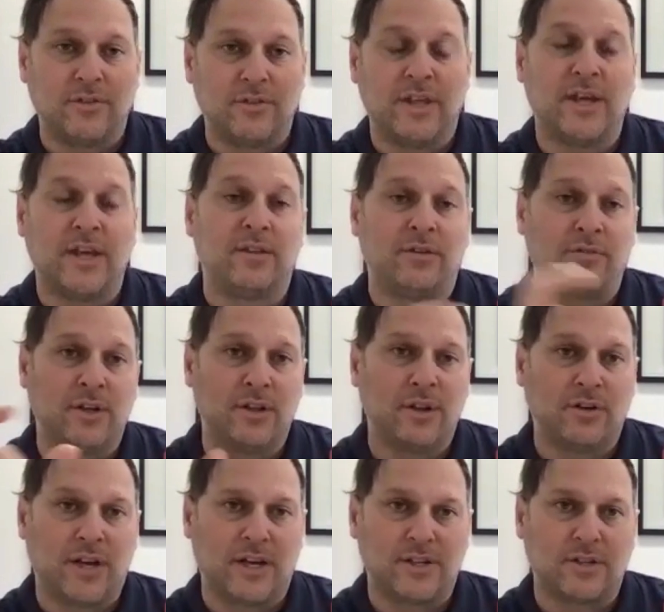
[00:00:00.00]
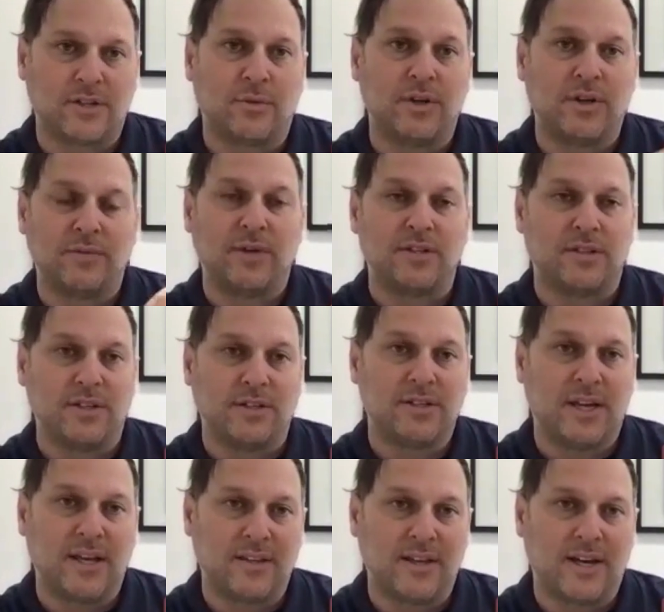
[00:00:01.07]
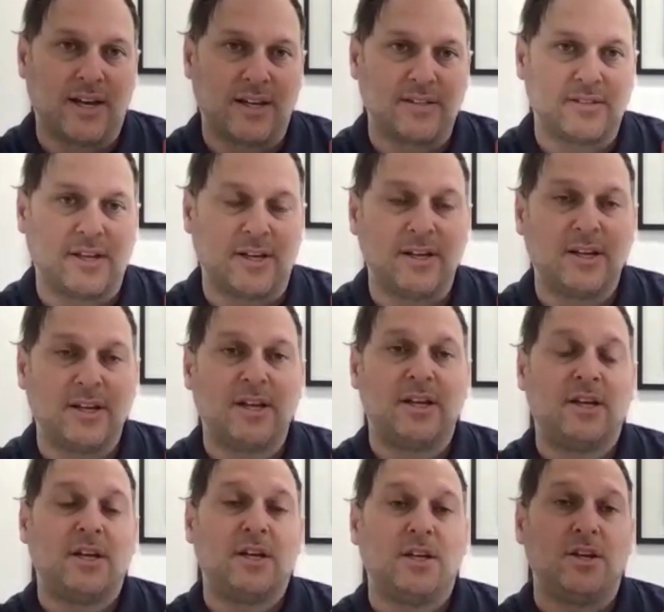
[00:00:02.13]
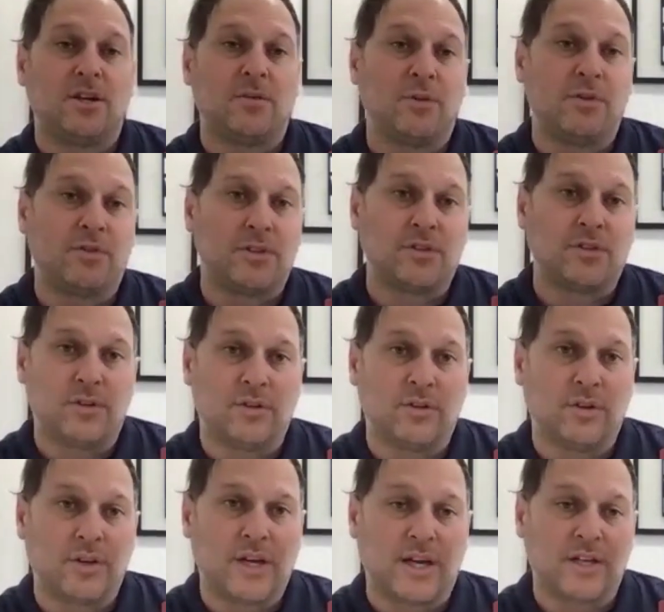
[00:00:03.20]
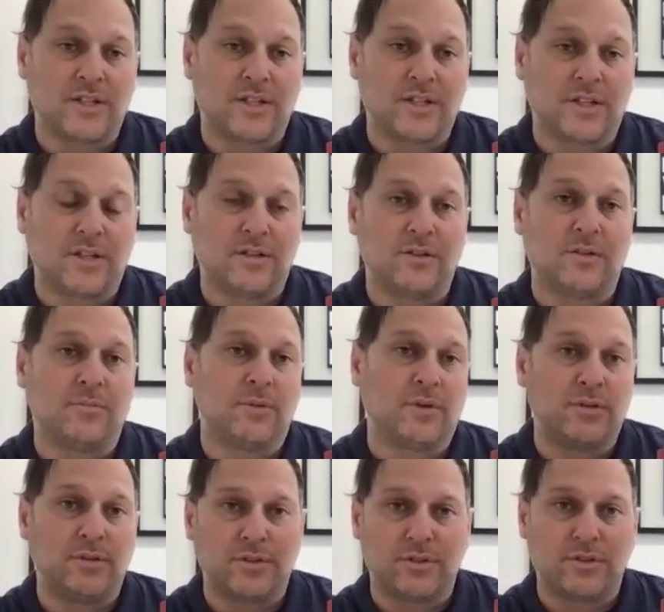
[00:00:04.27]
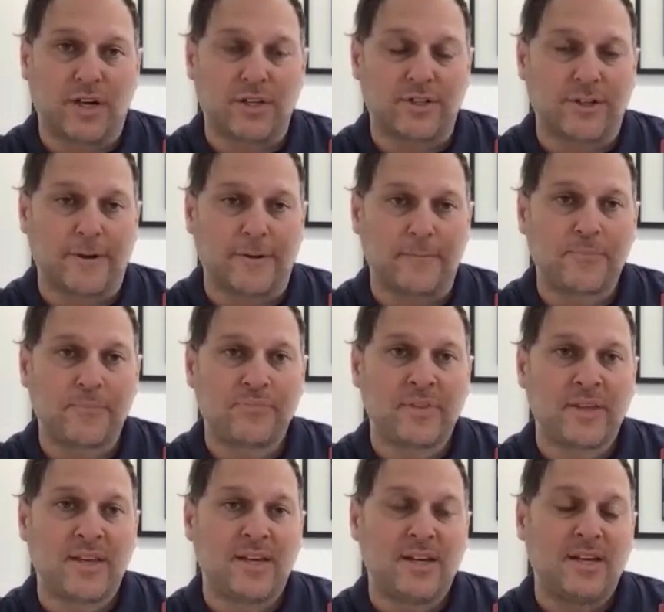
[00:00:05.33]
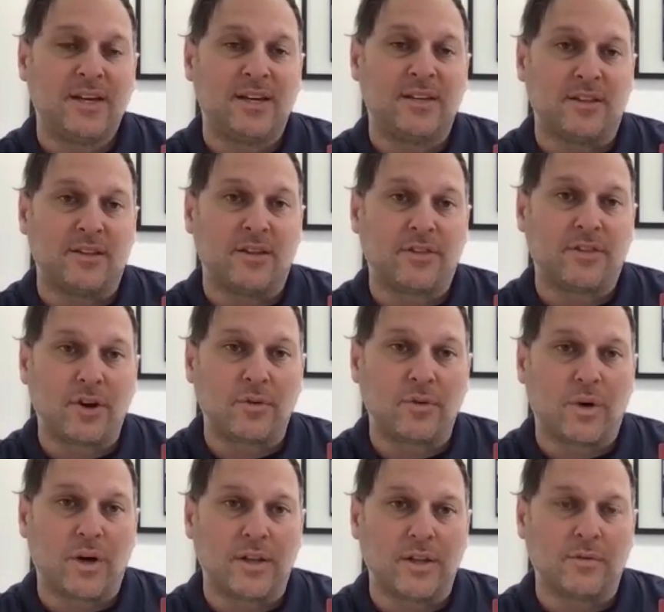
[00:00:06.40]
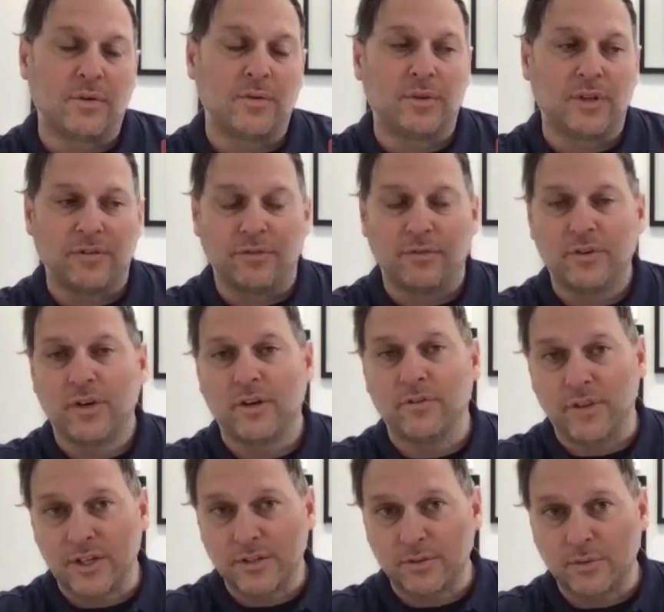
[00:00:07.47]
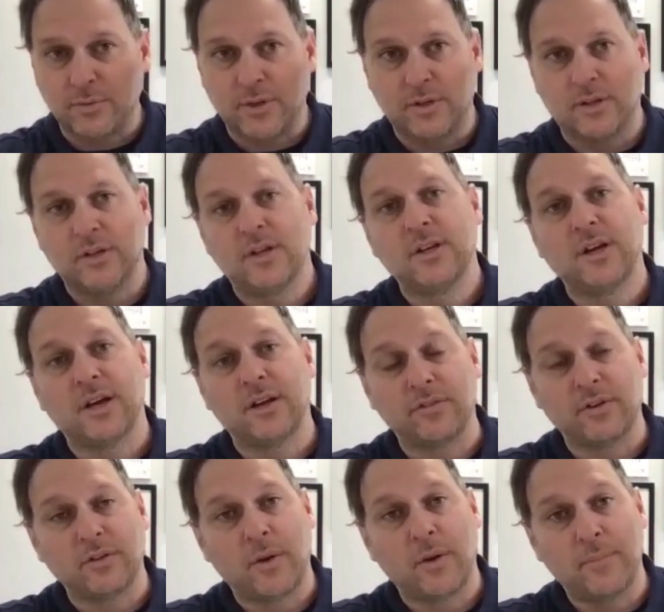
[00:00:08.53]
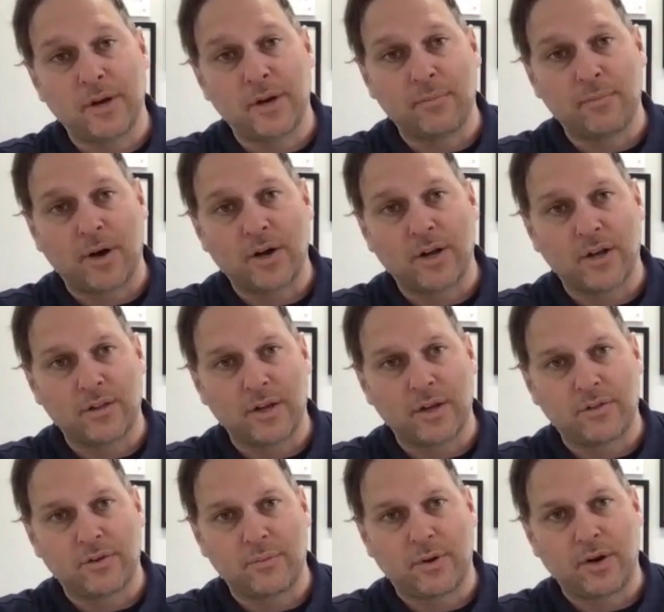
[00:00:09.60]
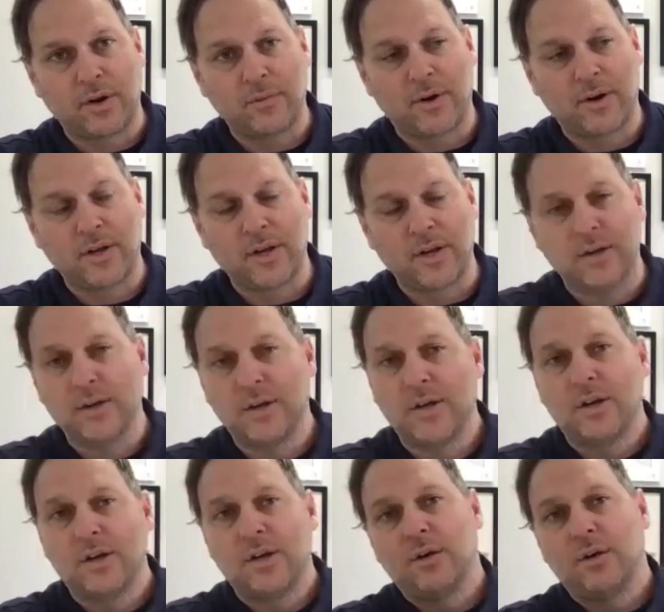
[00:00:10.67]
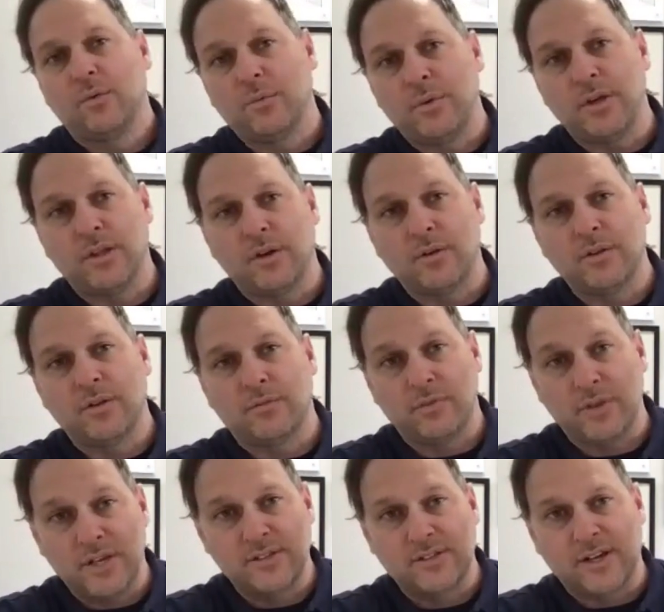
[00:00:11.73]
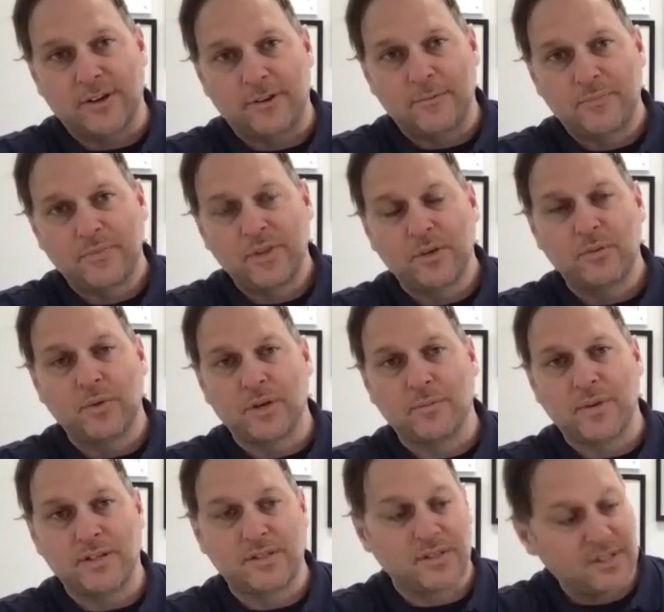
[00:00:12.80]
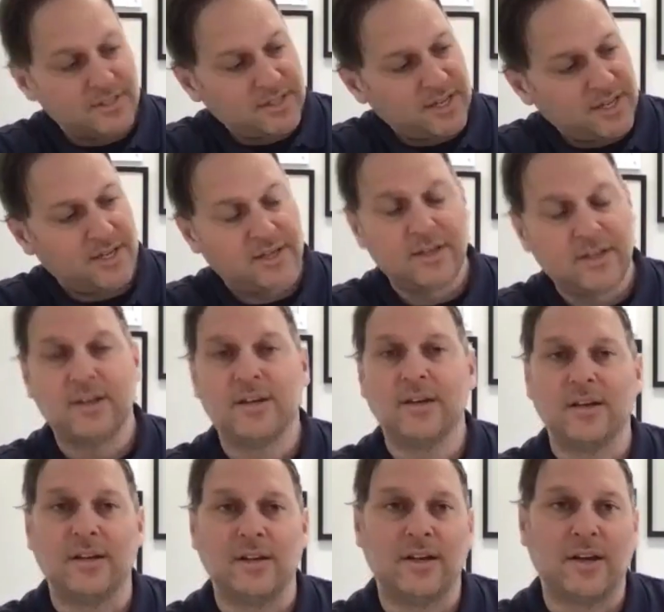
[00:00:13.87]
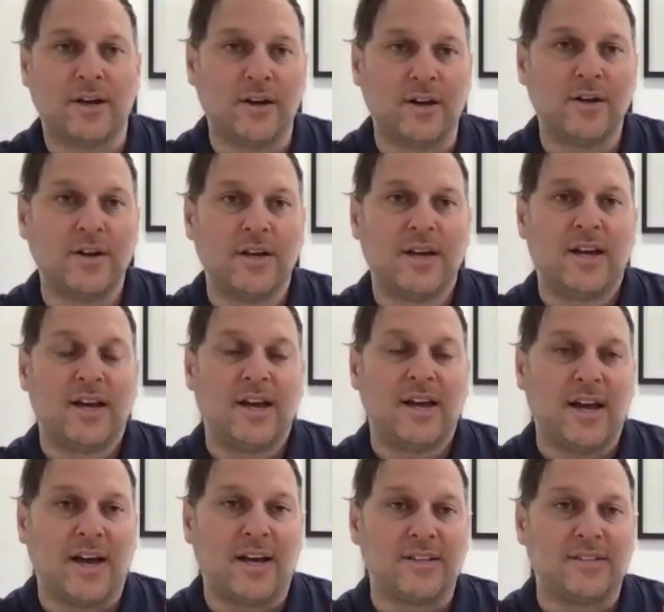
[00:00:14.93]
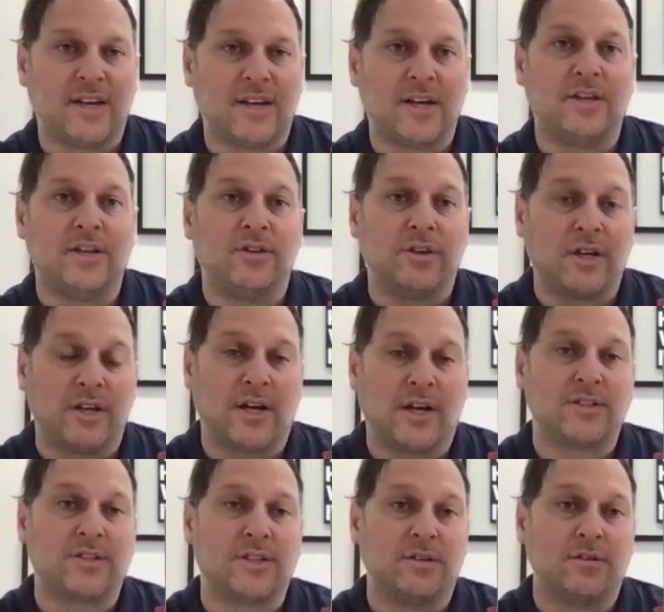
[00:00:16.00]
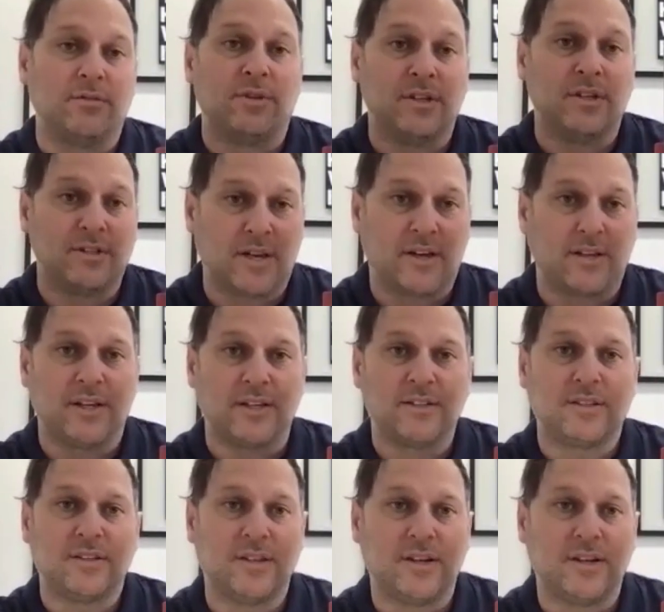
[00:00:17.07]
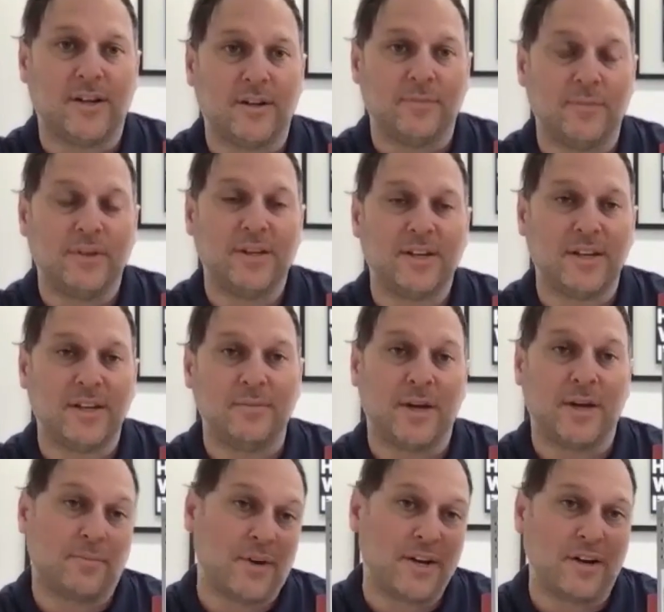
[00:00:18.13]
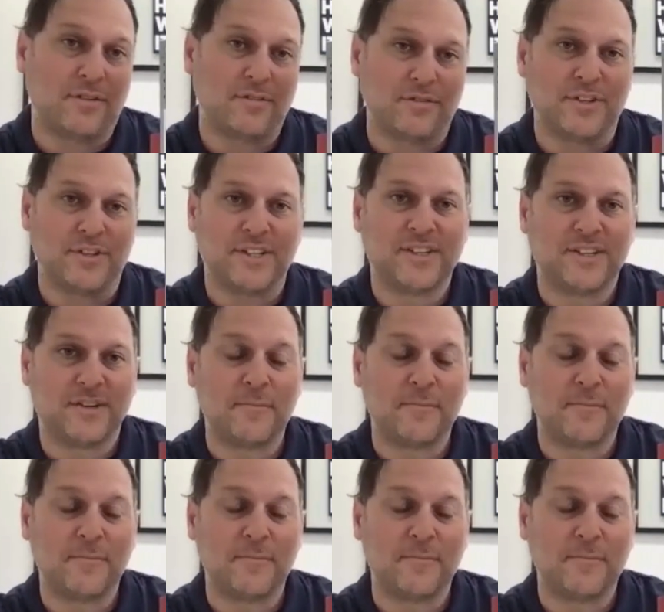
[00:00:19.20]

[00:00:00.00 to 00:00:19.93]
then the relocation, where you can basically take the asset, you can move it to a new location, you can build new structure. And then the third one that we believe eventually will be a kind of a bigger market, like a third-party market, will be the resell, where you can basically take an inherent asset and you can actually resell it and make money off of it.